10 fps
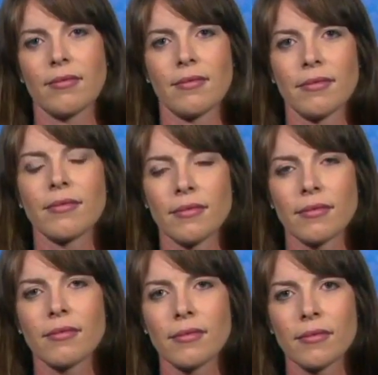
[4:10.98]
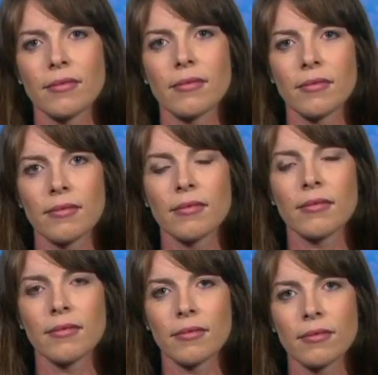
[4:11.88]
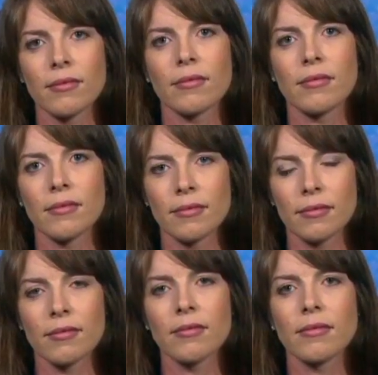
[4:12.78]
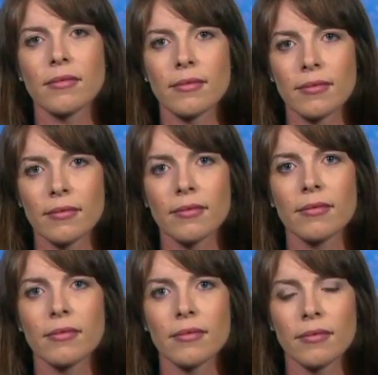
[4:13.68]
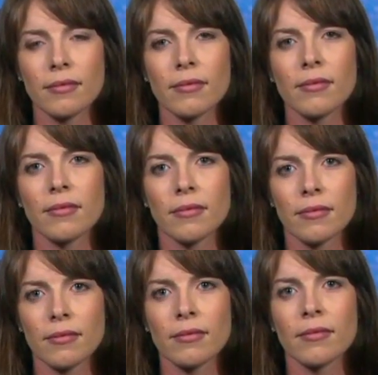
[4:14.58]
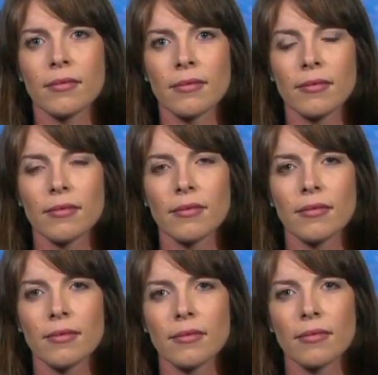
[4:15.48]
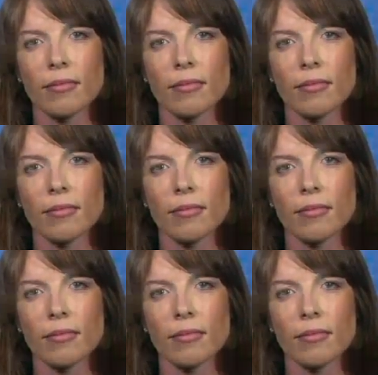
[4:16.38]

[no speech]